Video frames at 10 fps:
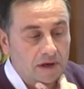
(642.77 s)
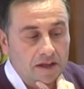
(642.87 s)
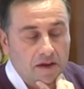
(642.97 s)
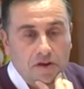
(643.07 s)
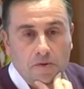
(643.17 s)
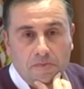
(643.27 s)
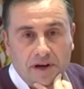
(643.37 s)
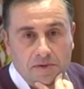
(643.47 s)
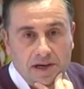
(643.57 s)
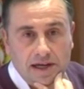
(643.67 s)
There's the
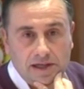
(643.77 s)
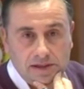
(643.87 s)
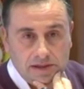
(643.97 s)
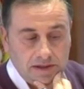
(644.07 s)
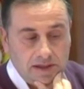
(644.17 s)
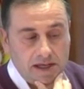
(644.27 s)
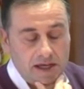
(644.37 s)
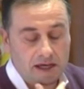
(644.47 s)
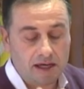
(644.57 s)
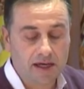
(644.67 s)
need for a prior
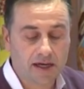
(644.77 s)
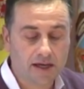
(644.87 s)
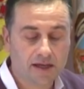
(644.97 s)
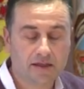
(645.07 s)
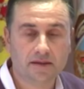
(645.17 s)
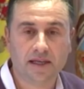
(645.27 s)
validation